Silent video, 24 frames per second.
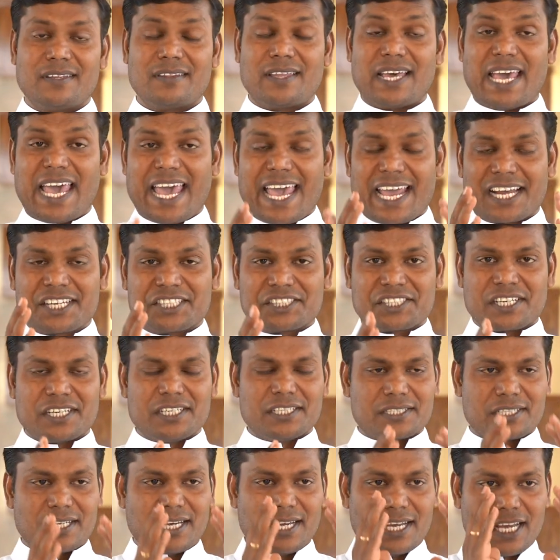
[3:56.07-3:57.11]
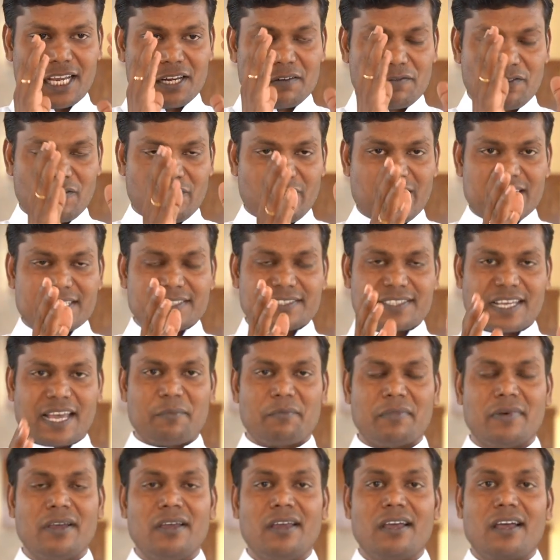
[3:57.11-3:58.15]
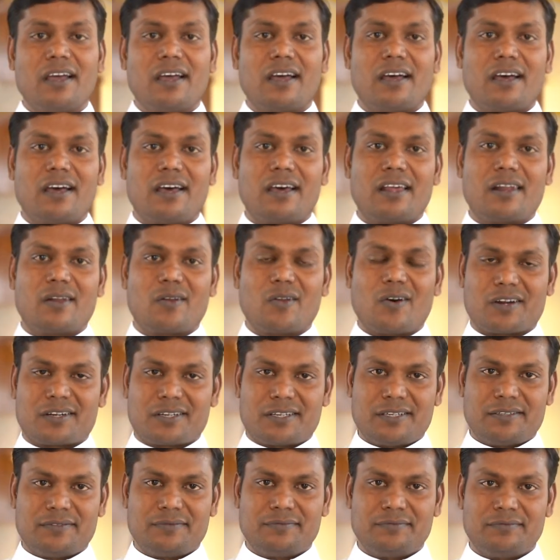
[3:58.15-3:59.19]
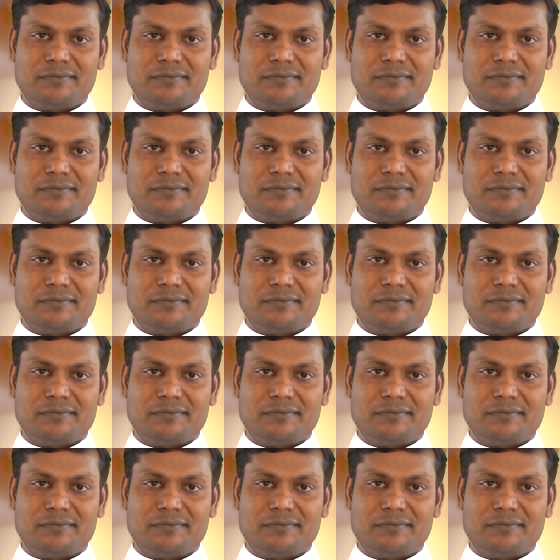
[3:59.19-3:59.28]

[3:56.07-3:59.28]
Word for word: Their actions influence them a lot.